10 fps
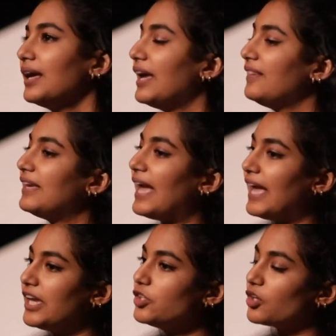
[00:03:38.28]
In the
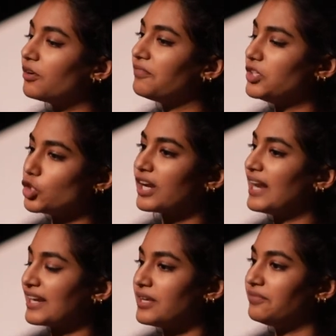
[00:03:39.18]
age of
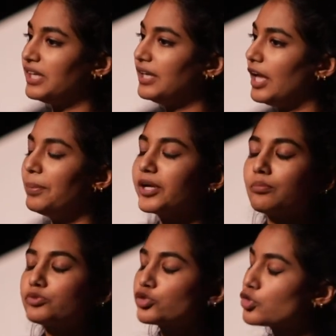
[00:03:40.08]
interconnectivity, it
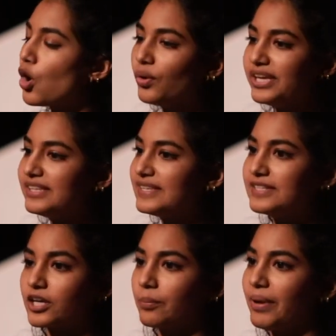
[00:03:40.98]
becomes so easy
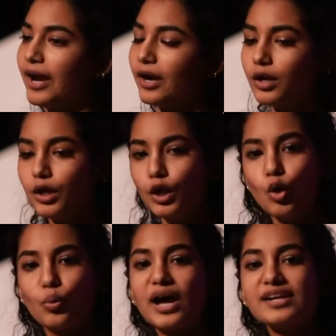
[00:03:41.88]
to compare.
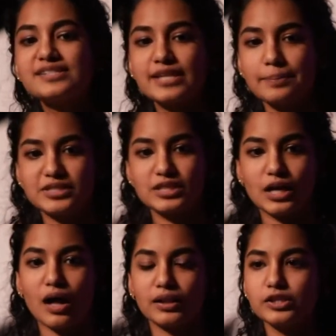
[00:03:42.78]
When I stepped into
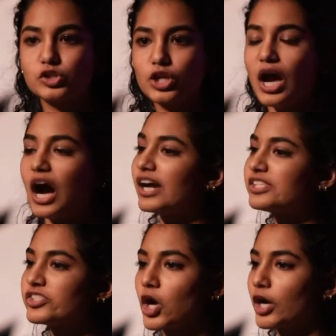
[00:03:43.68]
college, I
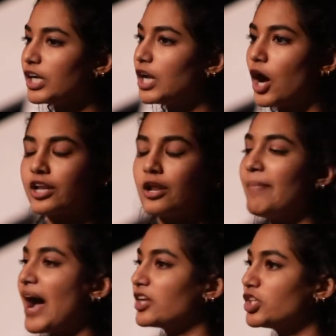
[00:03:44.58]
started on an
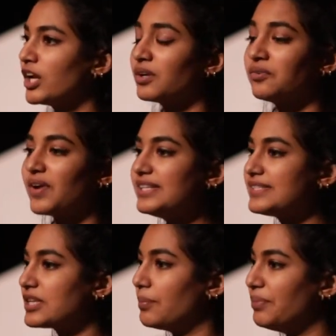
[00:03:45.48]
imaginary
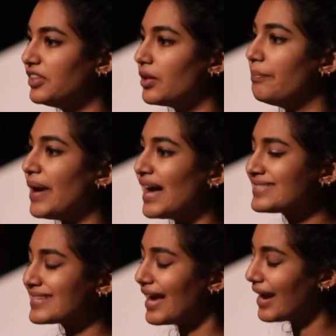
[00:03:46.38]
race to be the
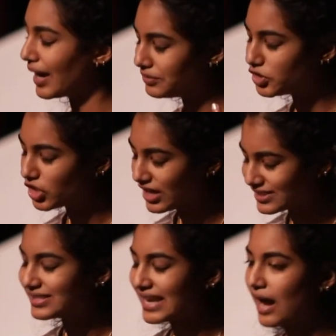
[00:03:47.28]
best, and I'm
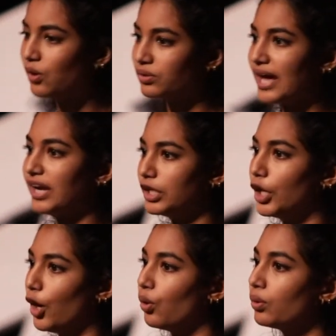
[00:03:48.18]
just now letting
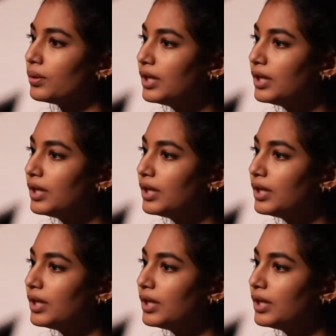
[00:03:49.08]
go.